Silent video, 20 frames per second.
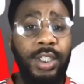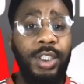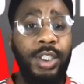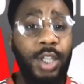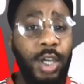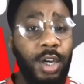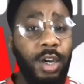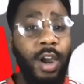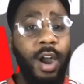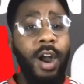
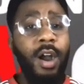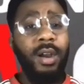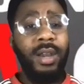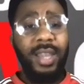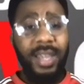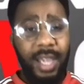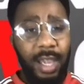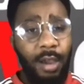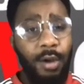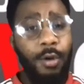You got
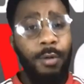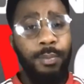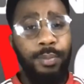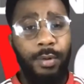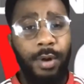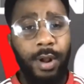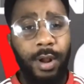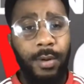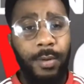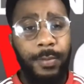killed,
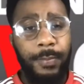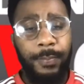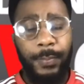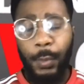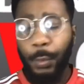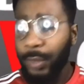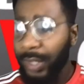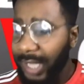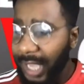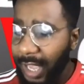bro.
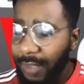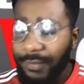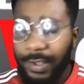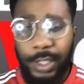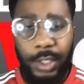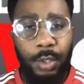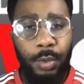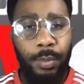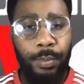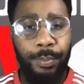We gave
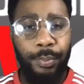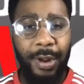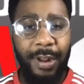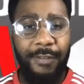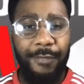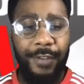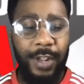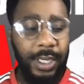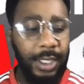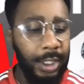it to
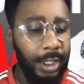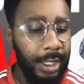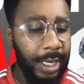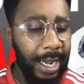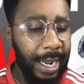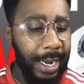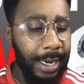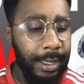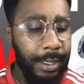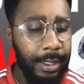Brentford
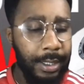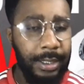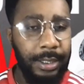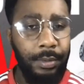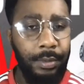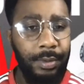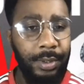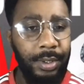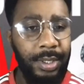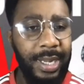United
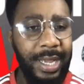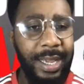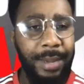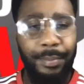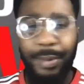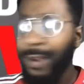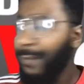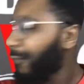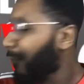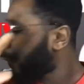or today,
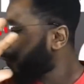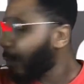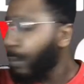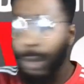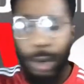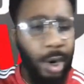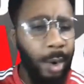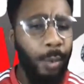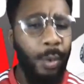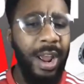Brentford
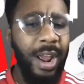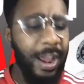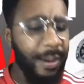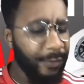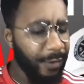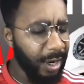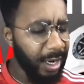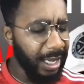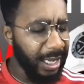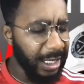Football Club,
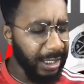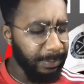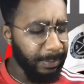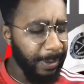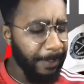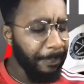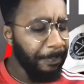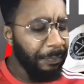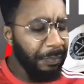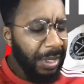whatever it is,
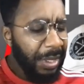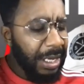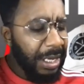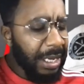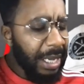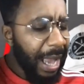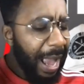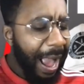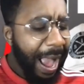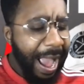man.
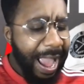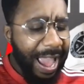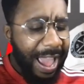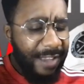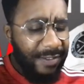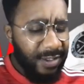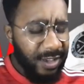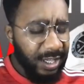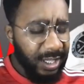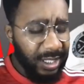I
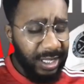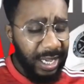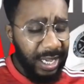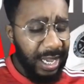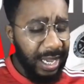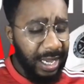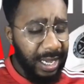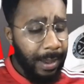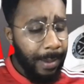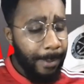have to
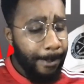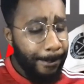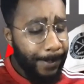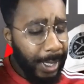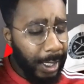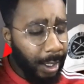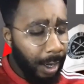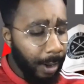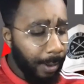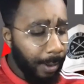say,
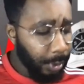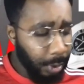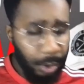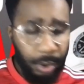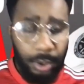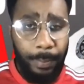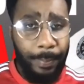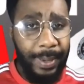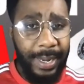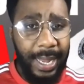big to
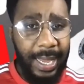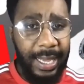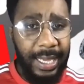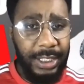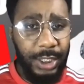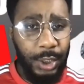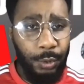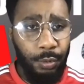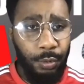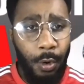the
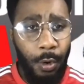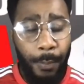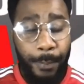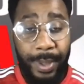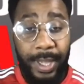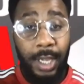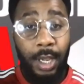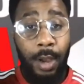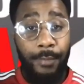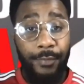players as well.
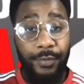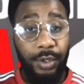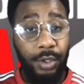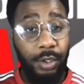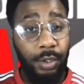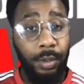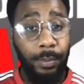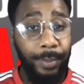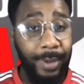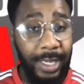Big up to
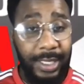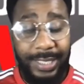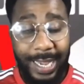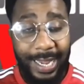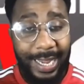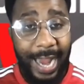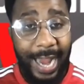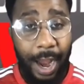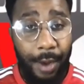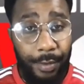the players
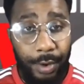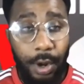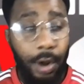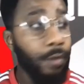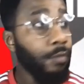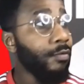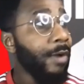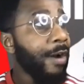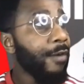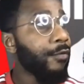that carried
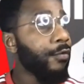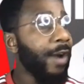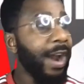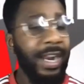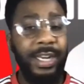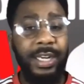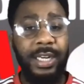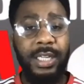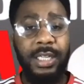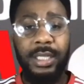on. Ralf
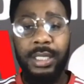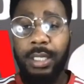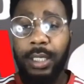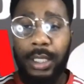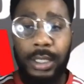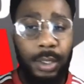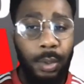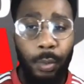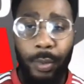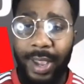Rangnick,
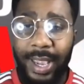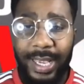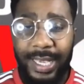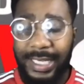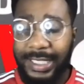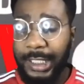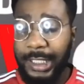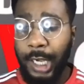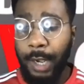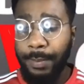the way he
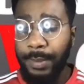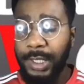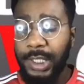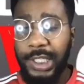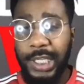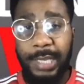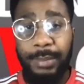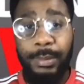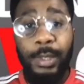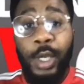set up the
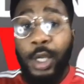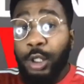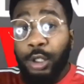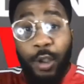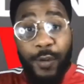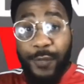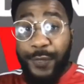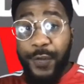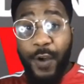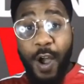team.
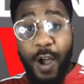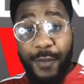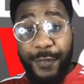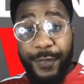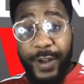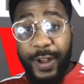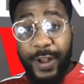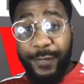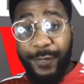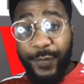The four
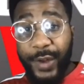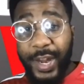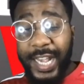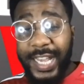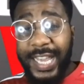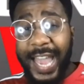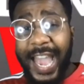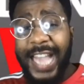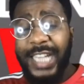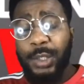three three,
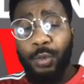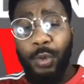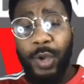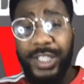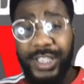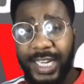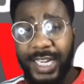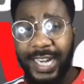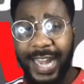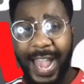guys,
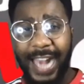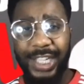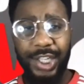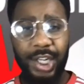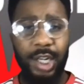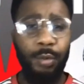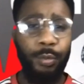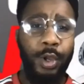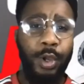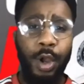was in
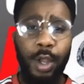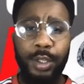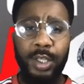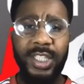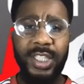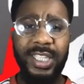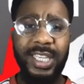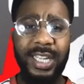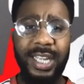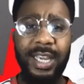action, and we got to
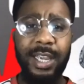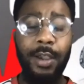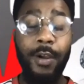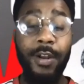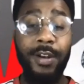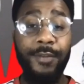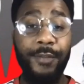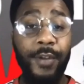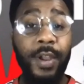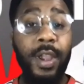see it
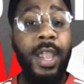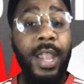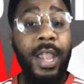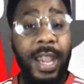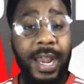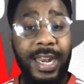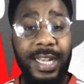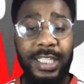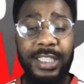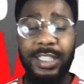on,
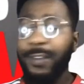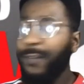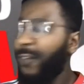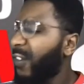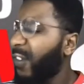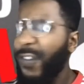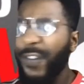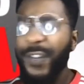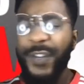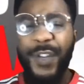in the system
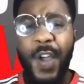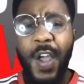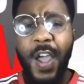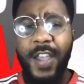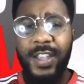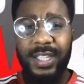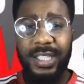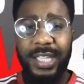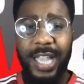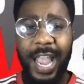for the
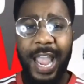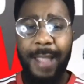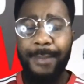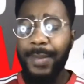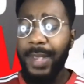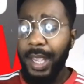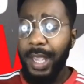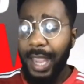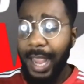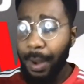first time.
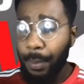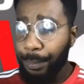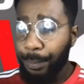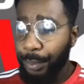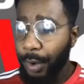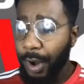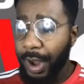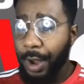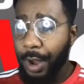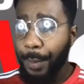And
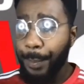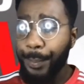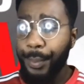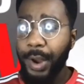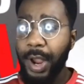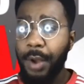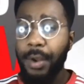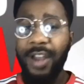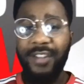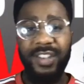boy, oh
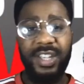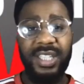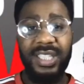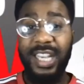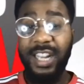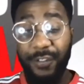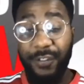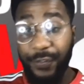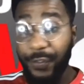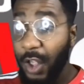boy, I have to
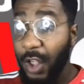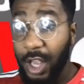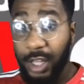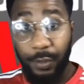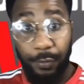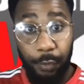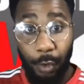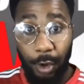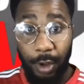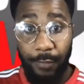say, the
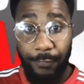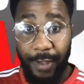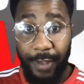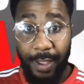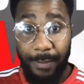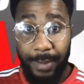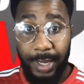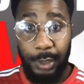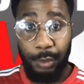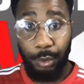first
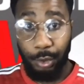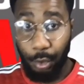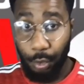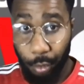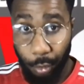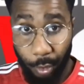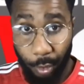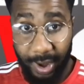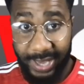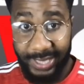forty-five minutes was
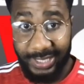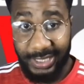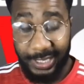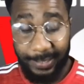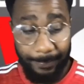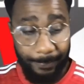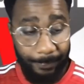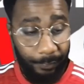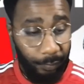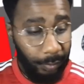crazy.
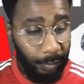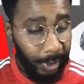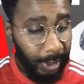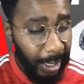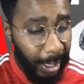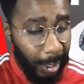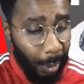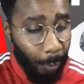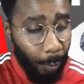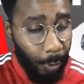
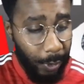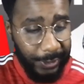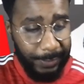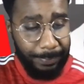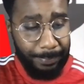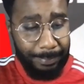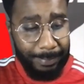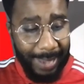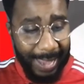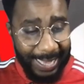It was
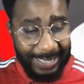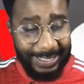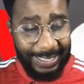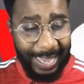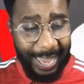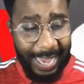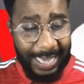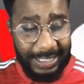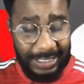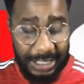mad,
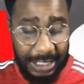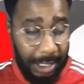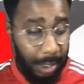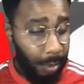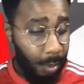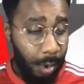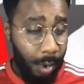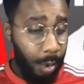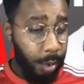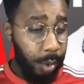guys.
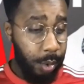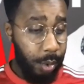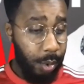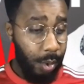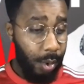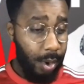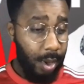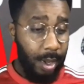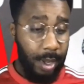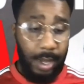Whew.
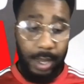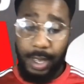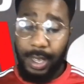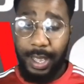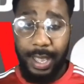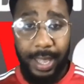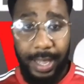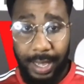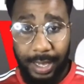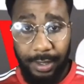
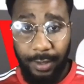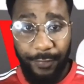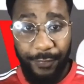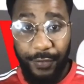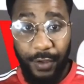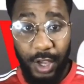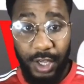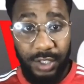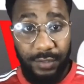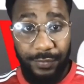It, the
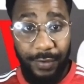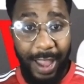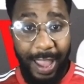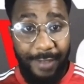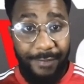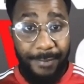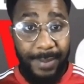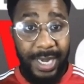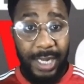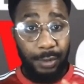first
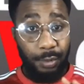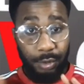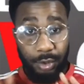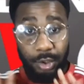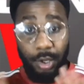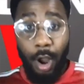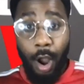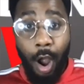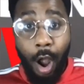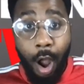five minutes was
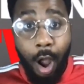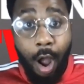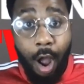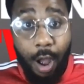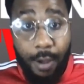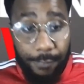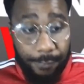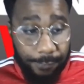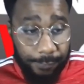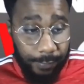
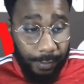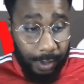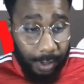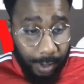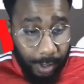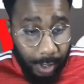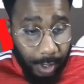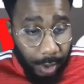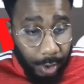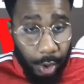tough.
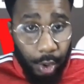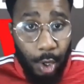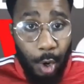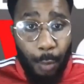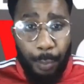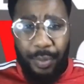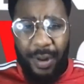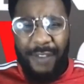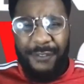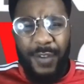You
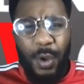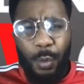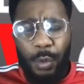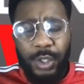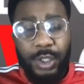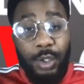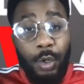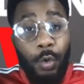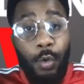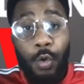know, Brentford
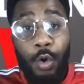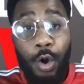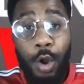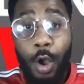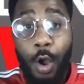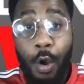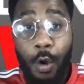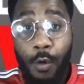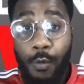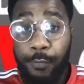was all
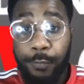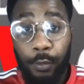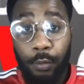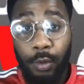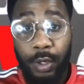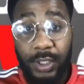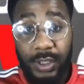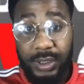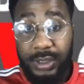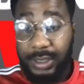
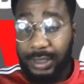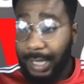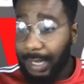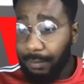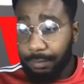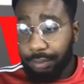over us.